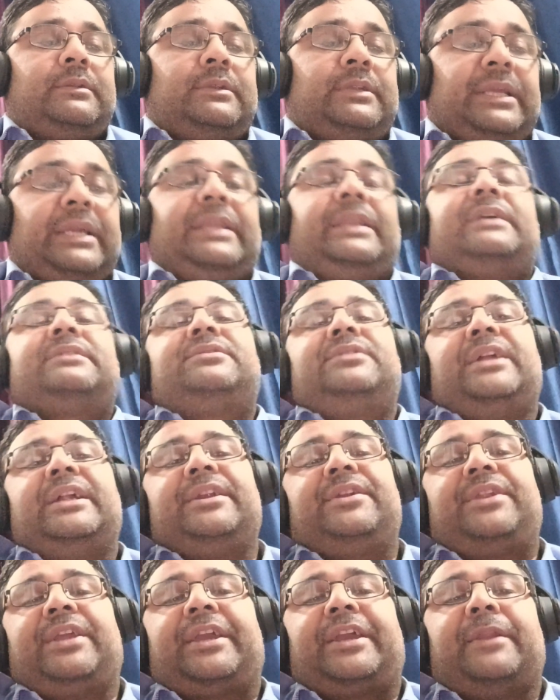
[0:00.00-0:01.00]
train
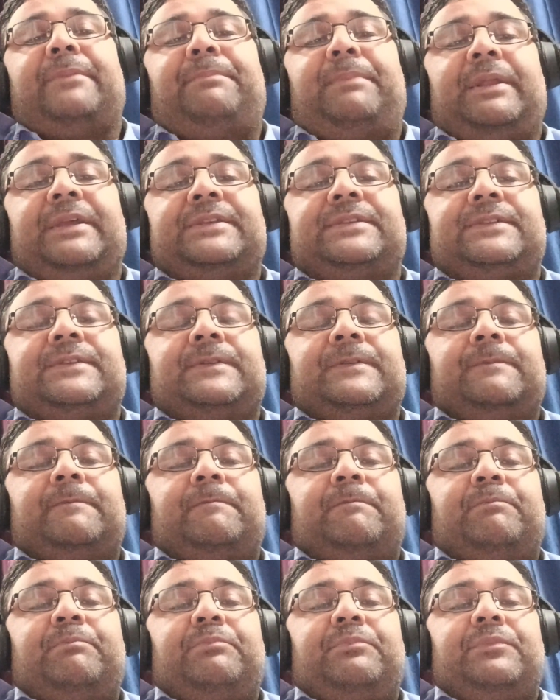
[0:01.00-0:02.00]
accident taken place
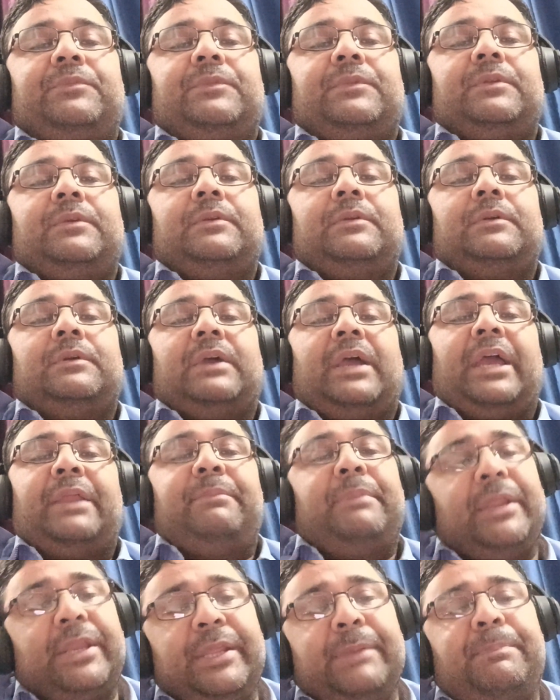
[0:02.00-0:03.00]

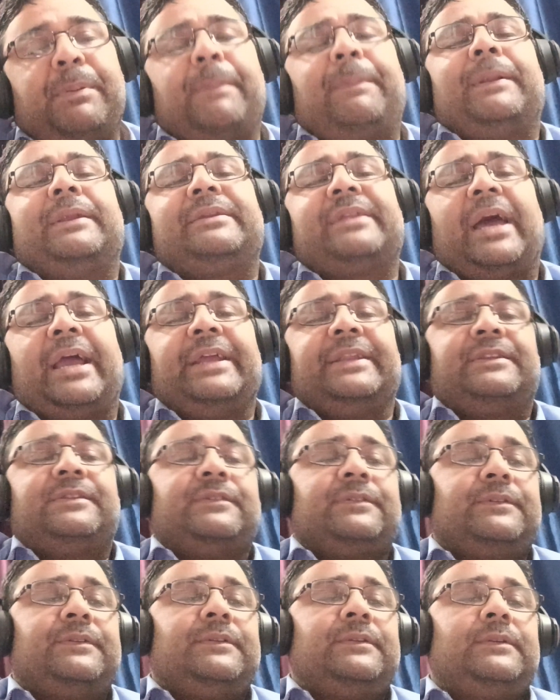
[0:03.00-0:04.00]
and many people died,
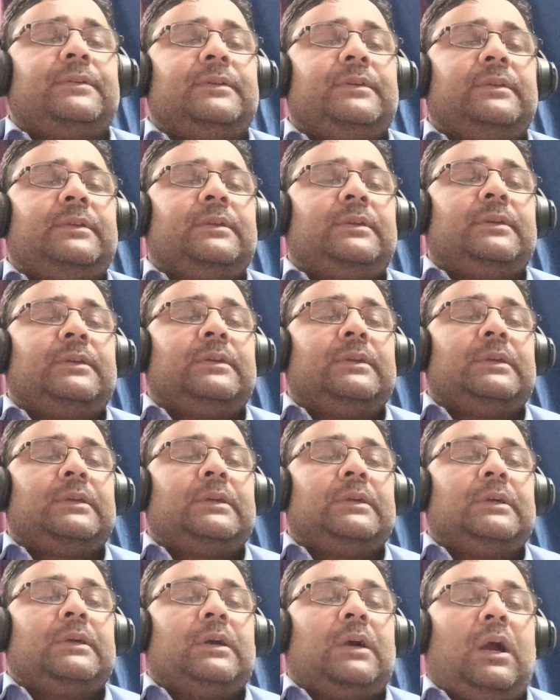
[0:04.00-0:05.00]

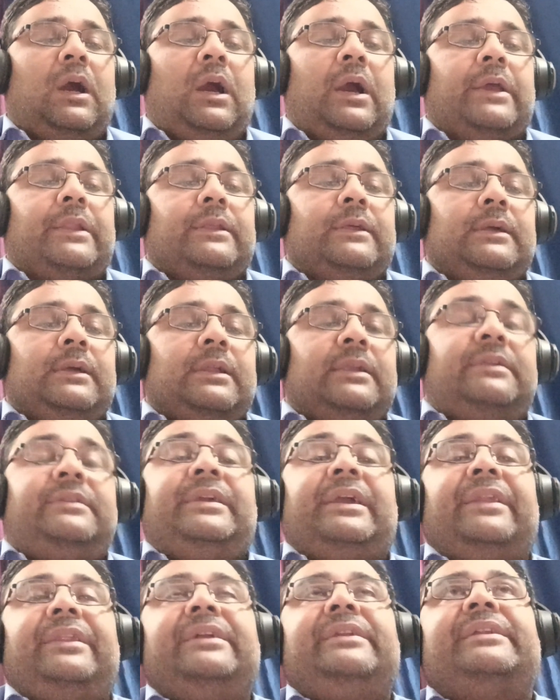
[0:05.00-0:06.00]
or
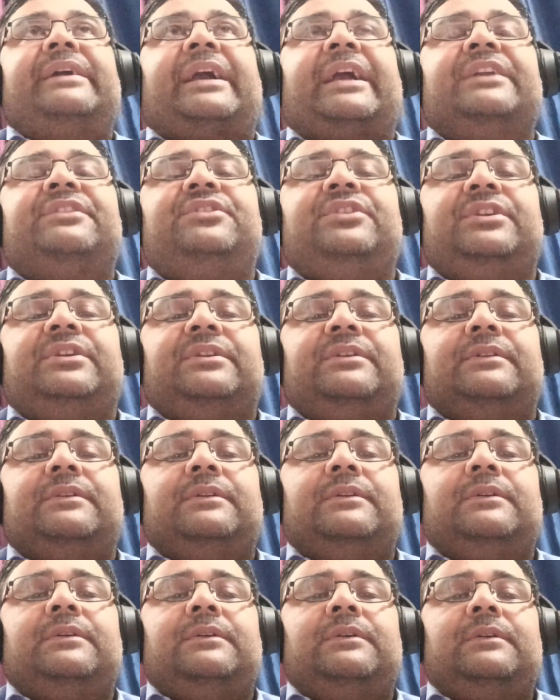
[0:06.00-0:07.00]
daring dacoity
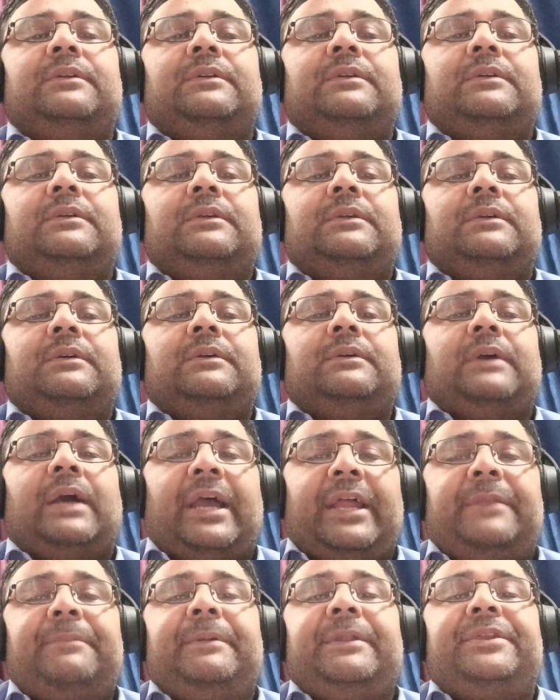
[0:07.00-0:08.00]

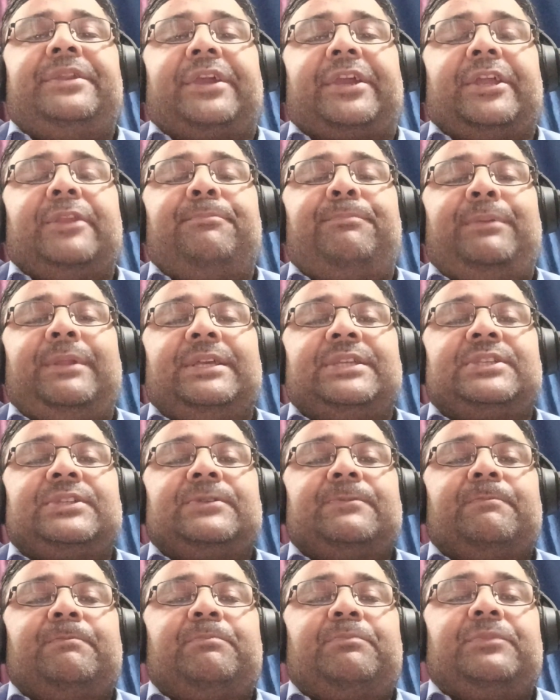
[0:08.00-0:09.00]
had been taken place,
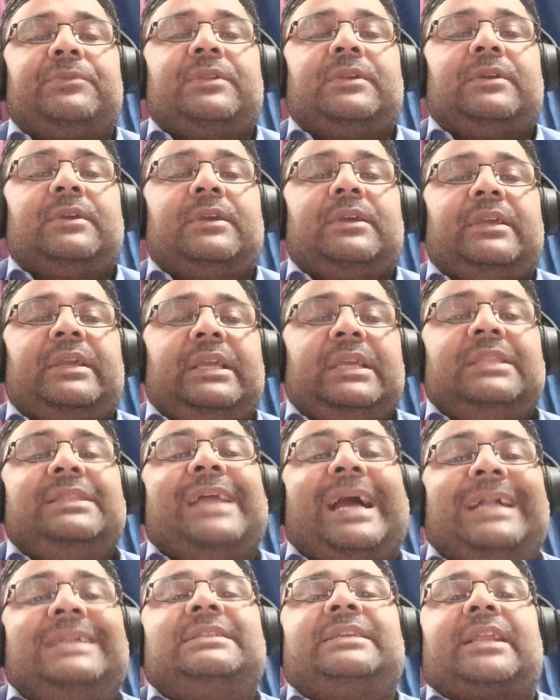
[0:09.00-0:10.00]
in
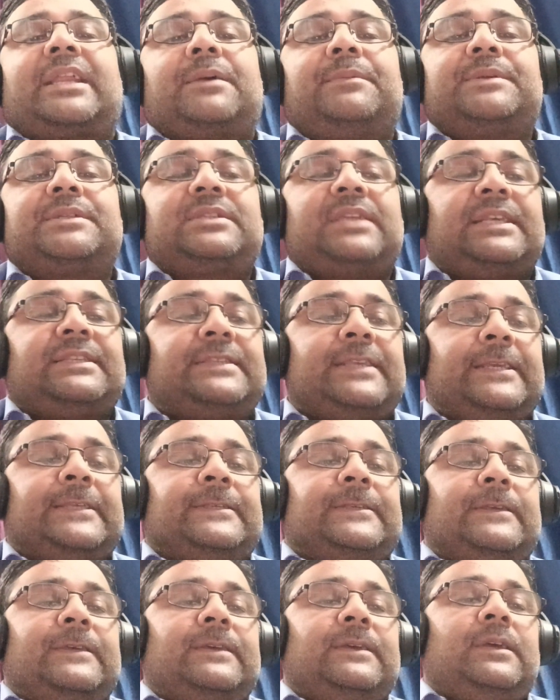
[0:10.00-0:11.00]
that
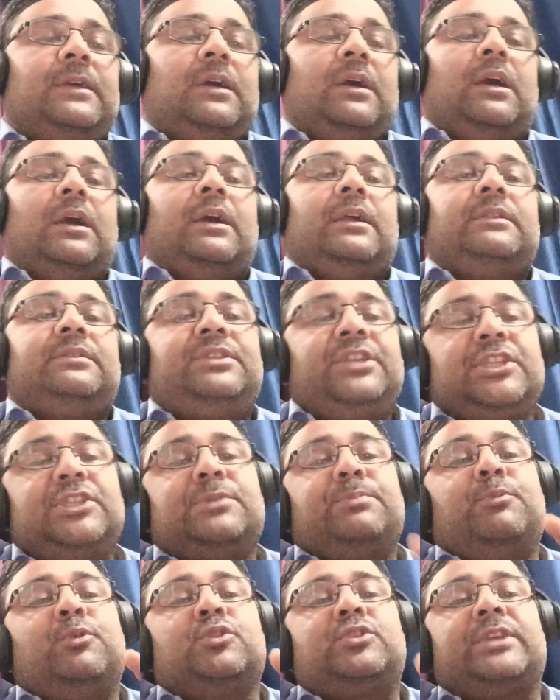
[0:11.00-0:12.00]
circumstances
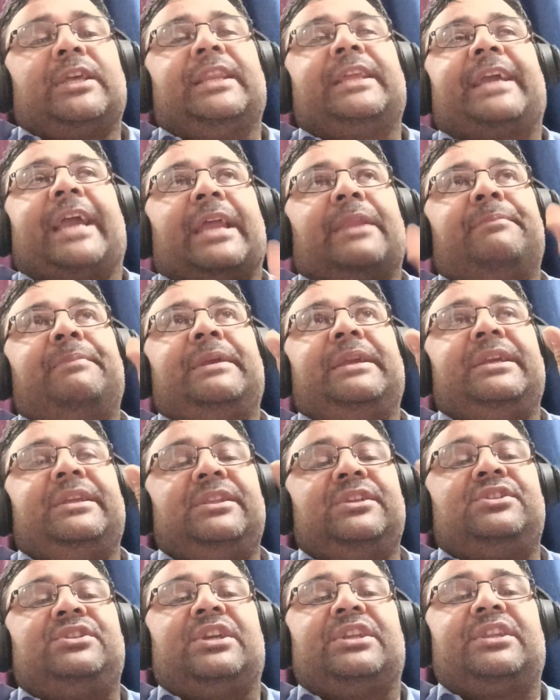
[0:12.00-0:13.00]
this motion can be
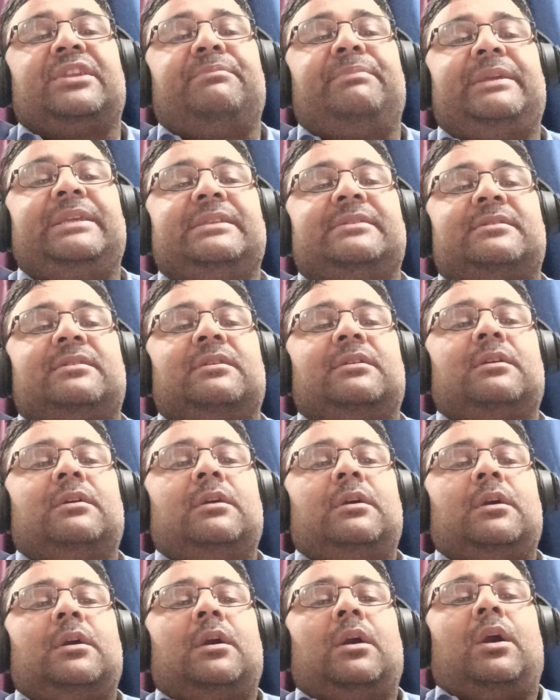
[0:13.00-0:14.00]
initiated. Means
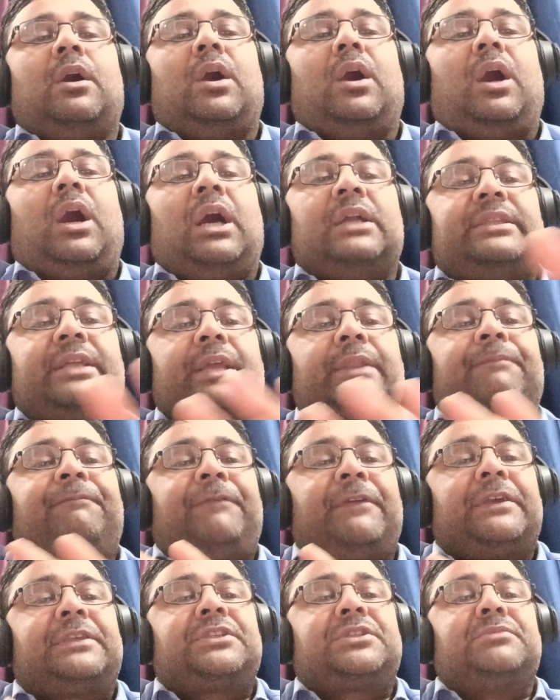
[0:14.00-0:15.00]
other
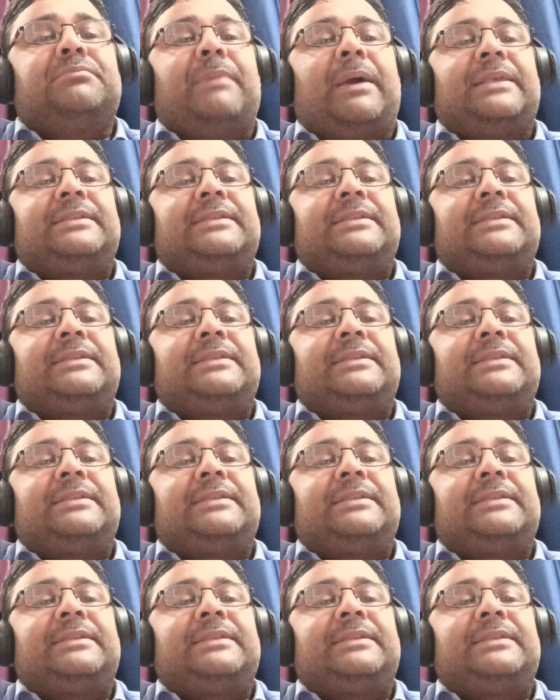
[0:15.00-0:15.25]
fixed